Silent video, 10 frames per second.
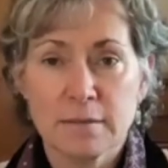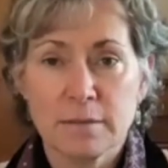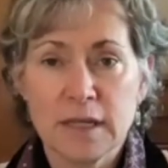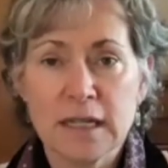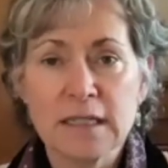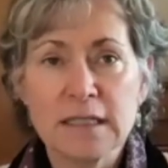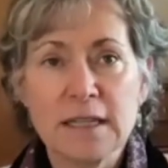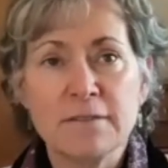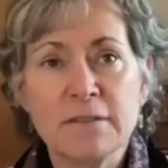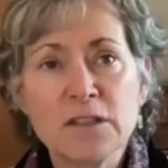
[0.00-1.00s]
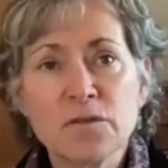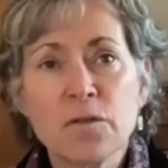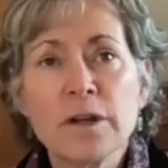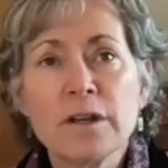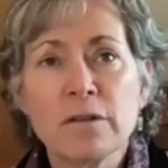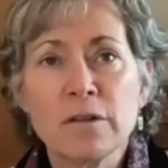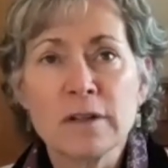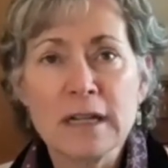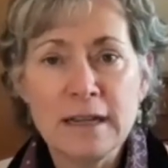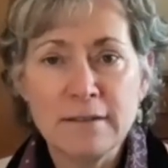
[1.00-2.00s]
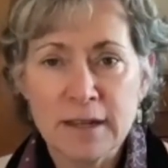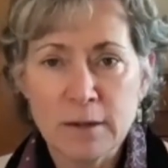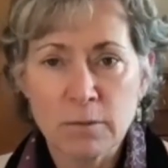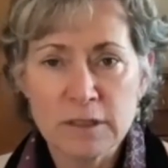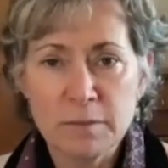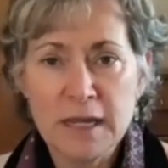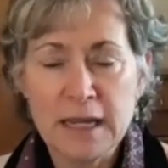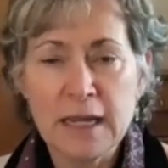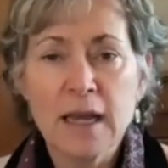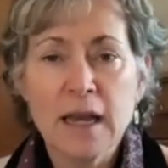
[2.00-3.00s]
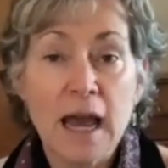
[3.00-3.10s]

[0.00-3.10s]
Because if this 4-year-old leaving was me,